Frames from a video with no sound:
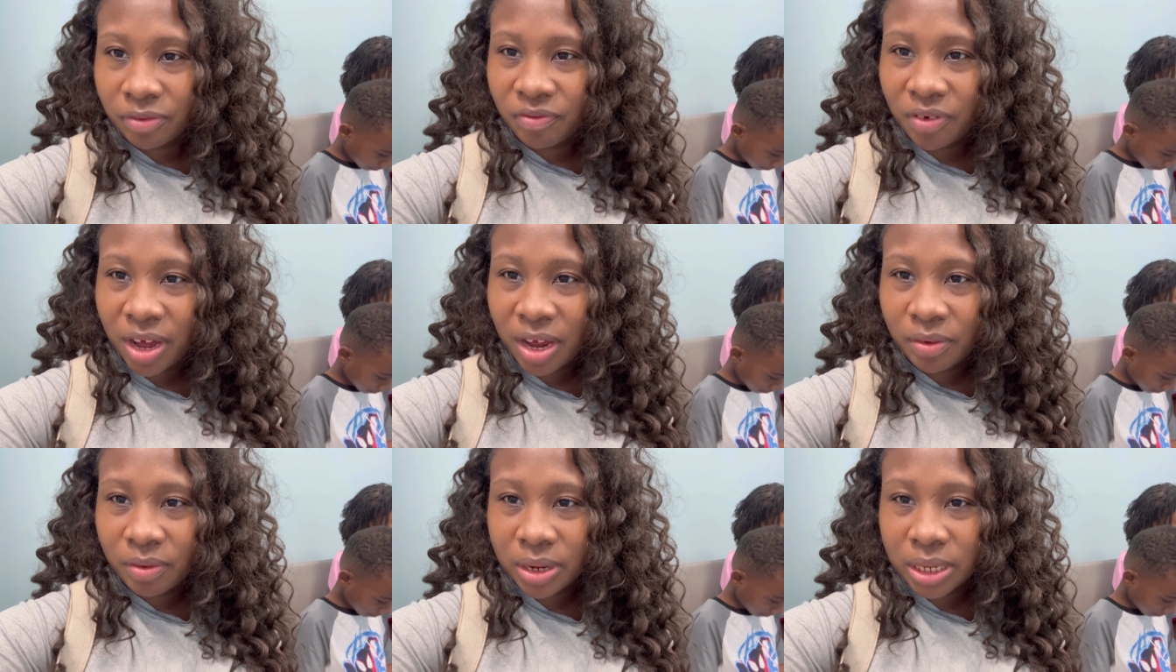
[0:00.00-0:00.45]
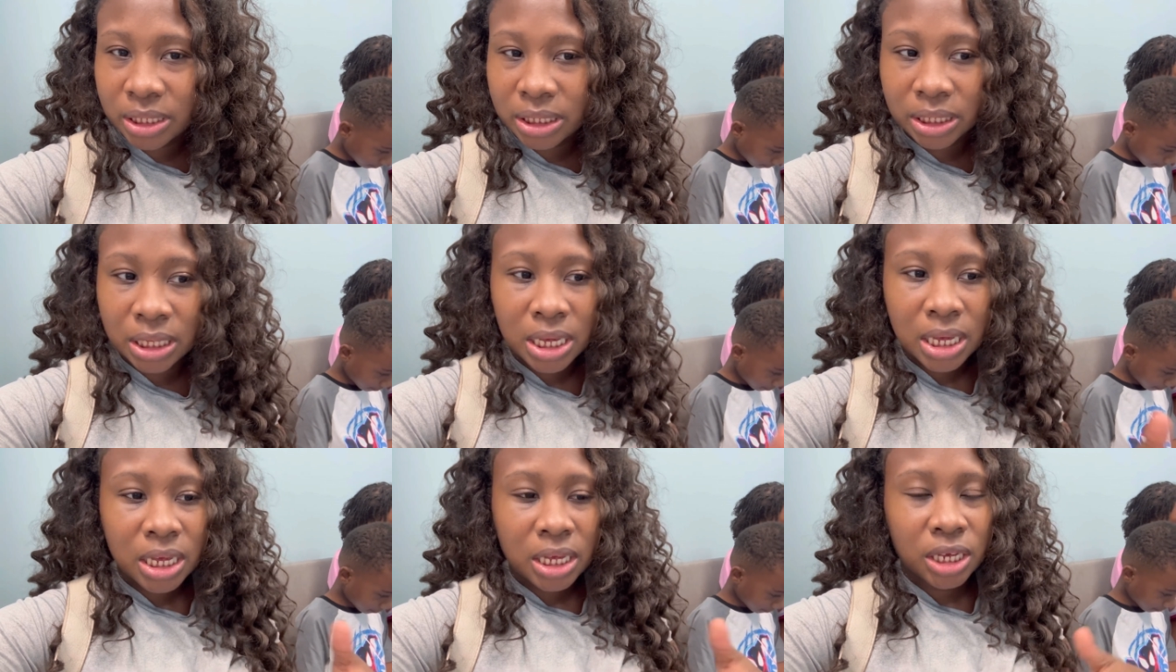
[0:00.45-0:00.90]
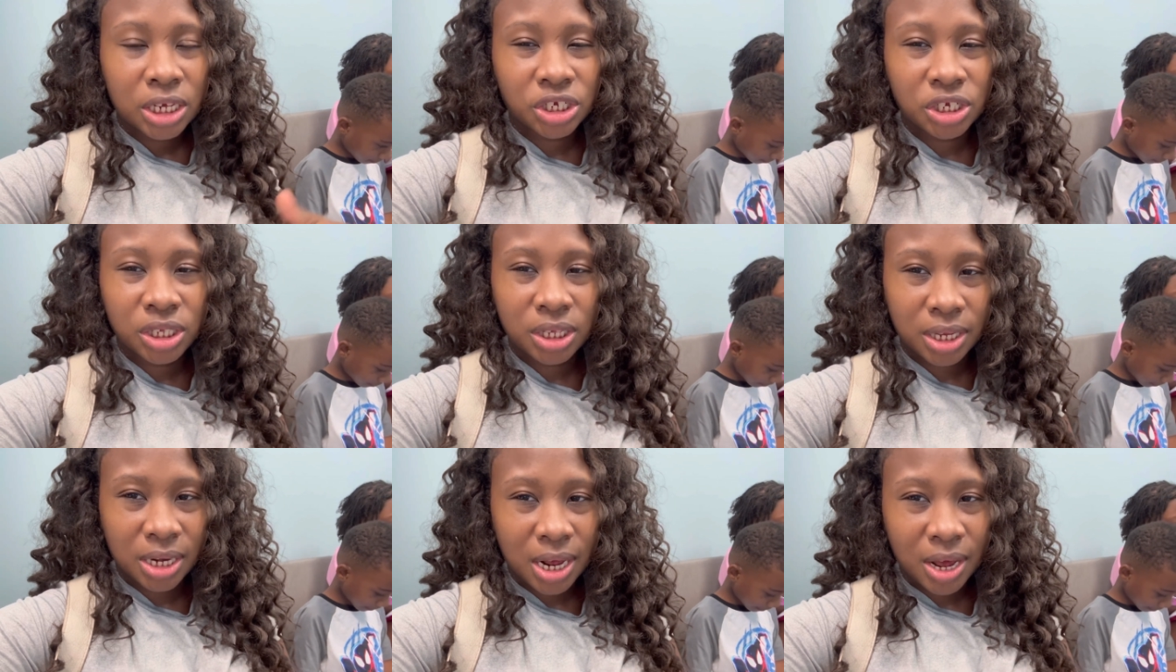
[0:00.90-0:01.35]
virus because
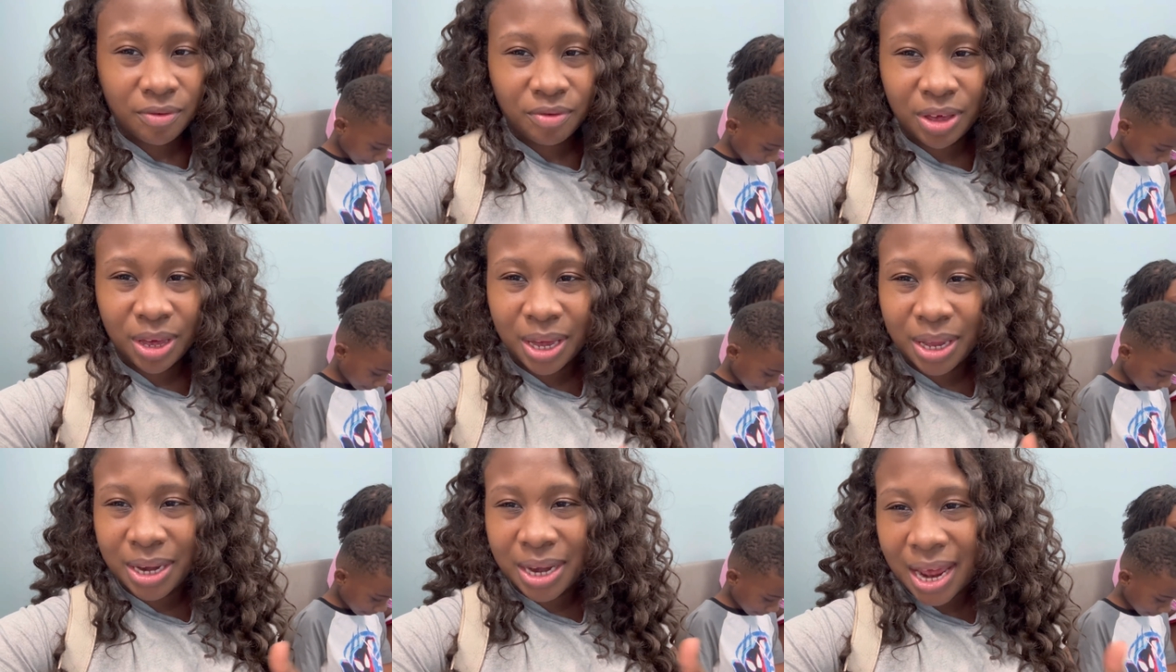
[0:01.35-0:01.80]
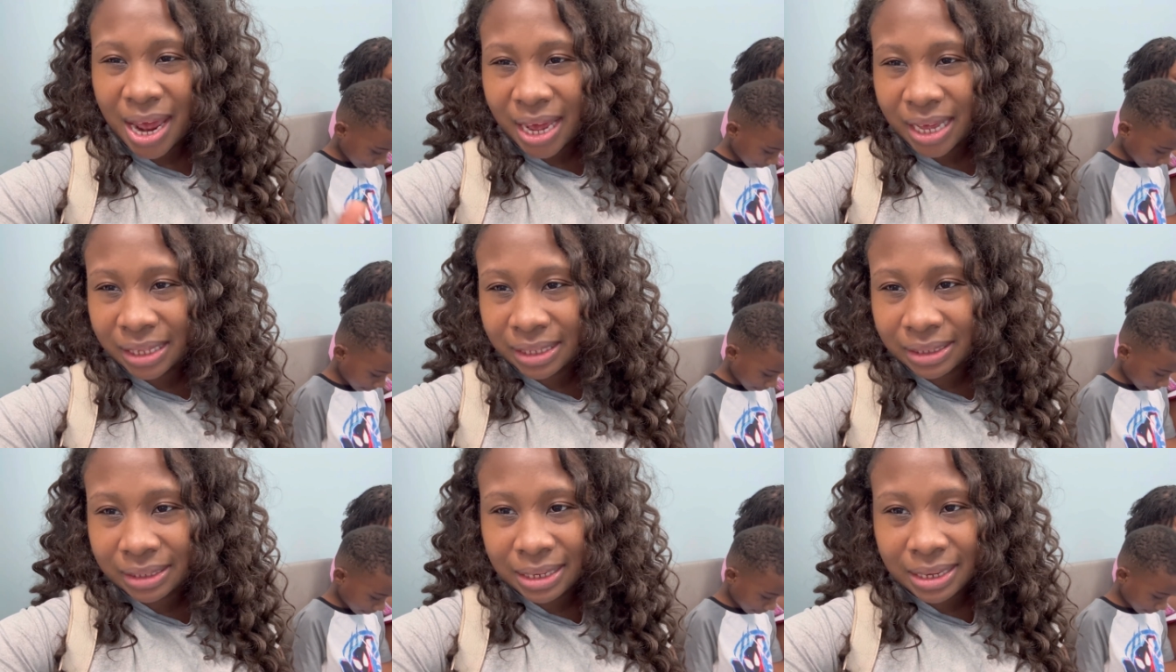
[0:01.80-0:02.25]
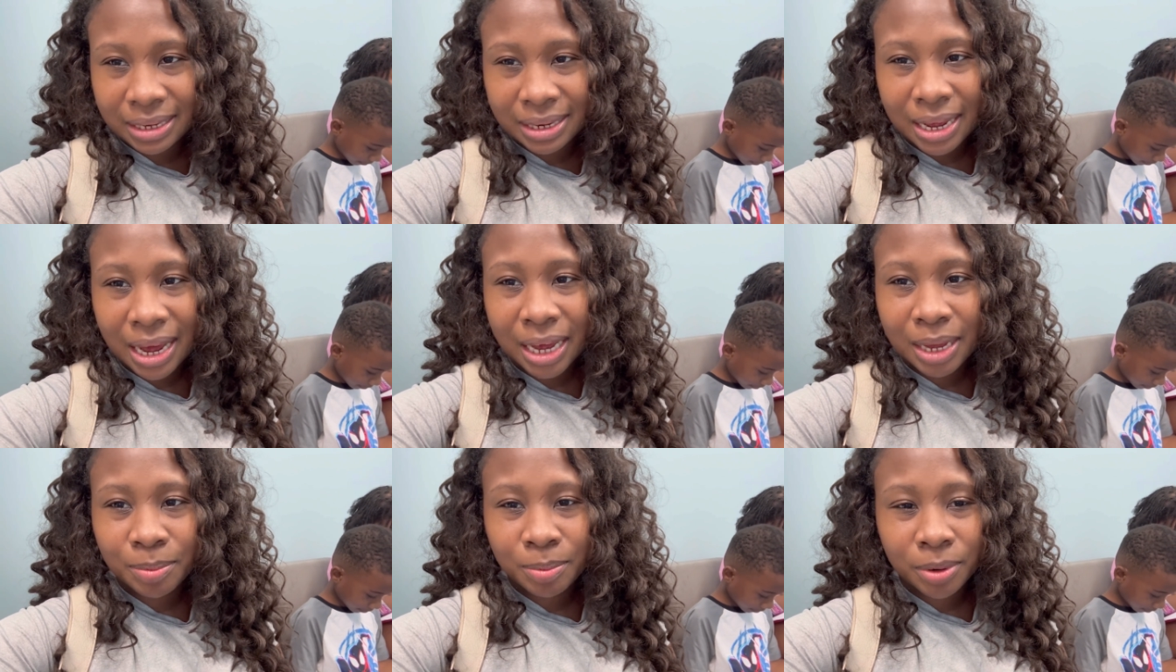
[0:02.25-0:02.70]
she did have like a nasty
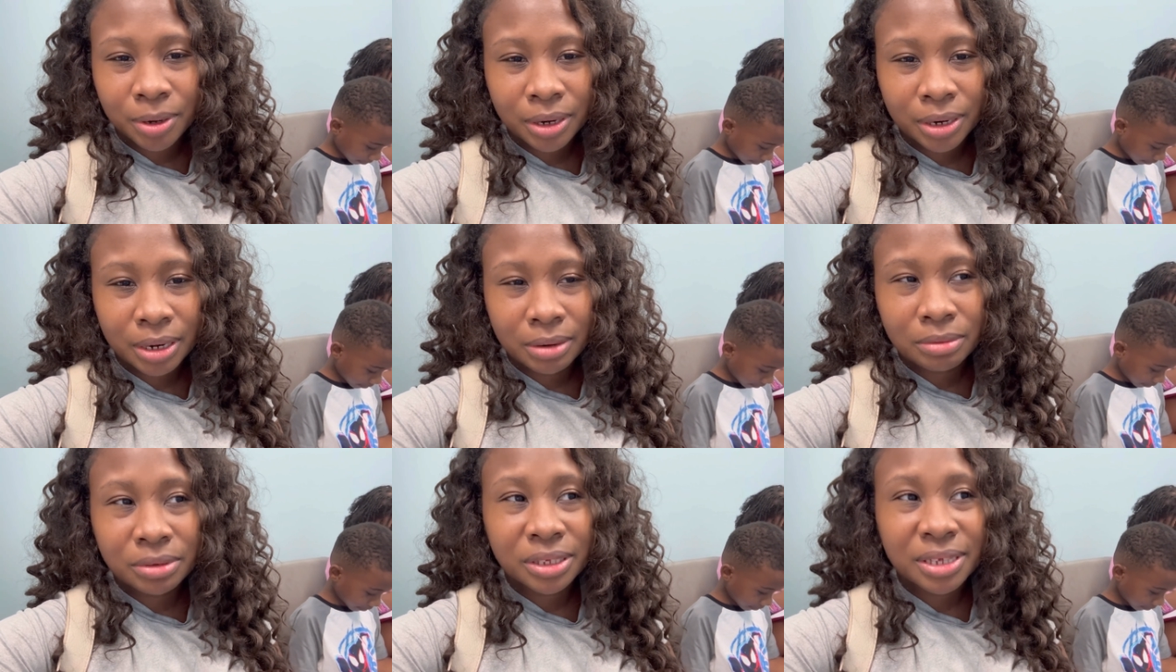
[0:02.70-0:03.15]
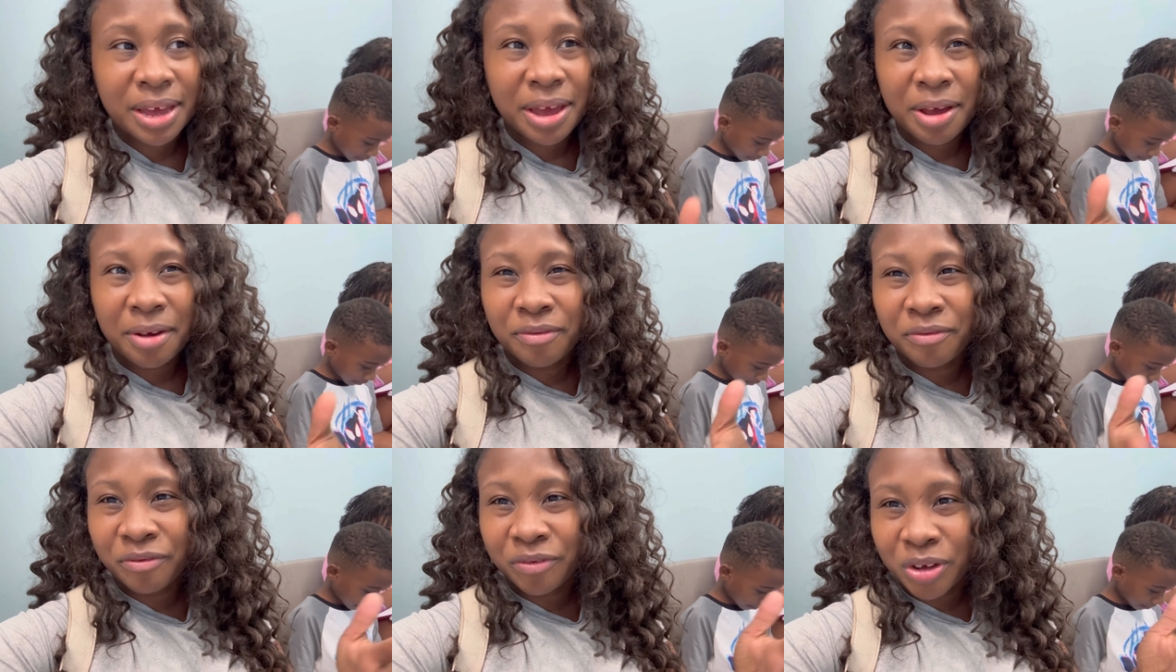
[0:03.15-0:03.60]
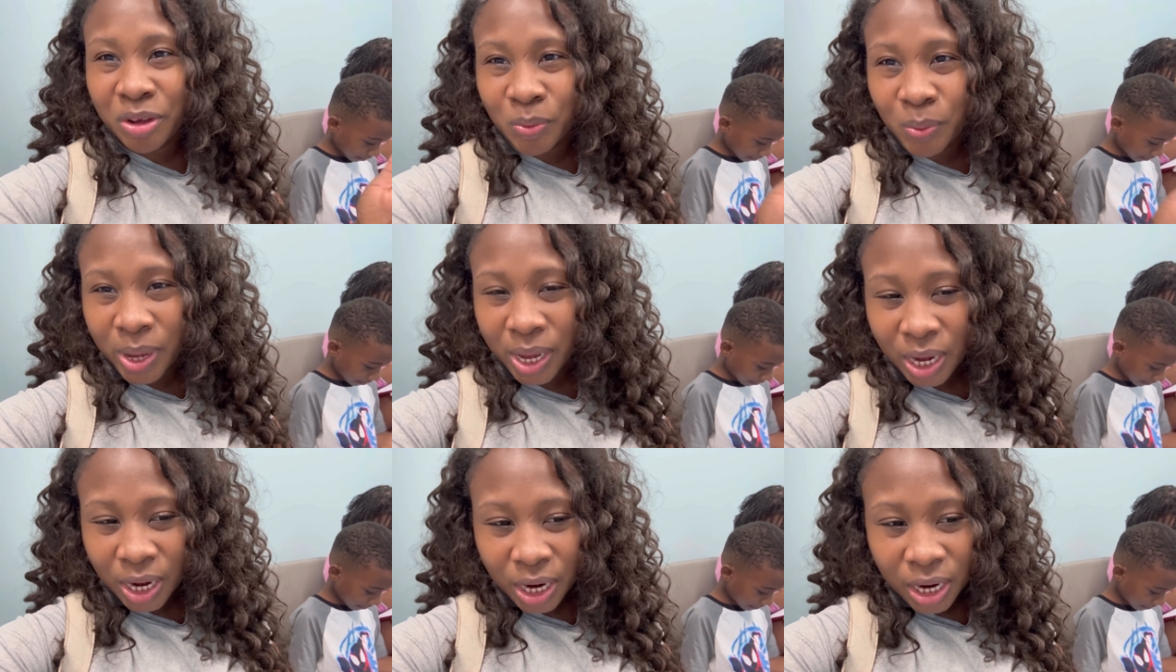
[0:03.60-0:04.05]
diaper and it was
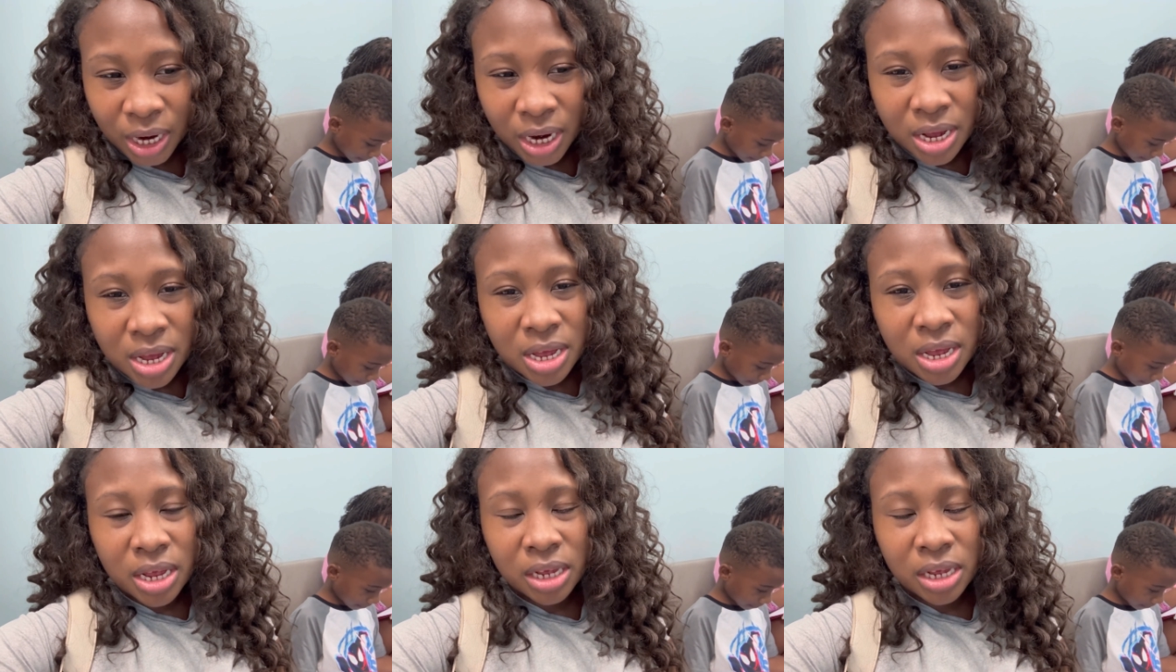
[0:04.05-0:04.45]
everywhere